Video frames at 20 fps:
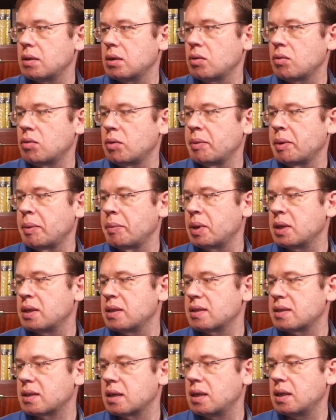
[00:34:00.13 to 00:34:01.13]
You remember
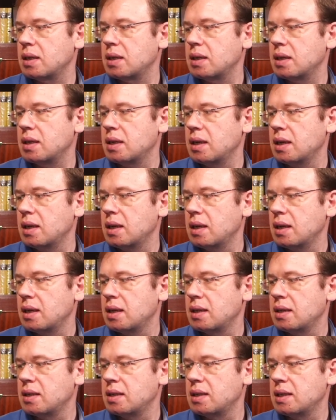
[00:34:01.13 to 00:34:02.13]
this guy?
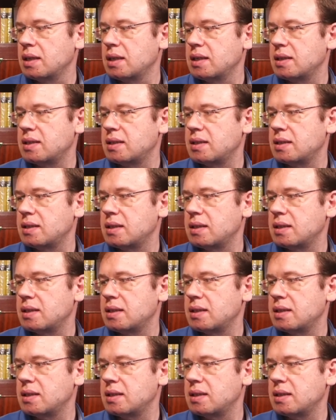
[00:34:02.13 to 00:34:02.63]
This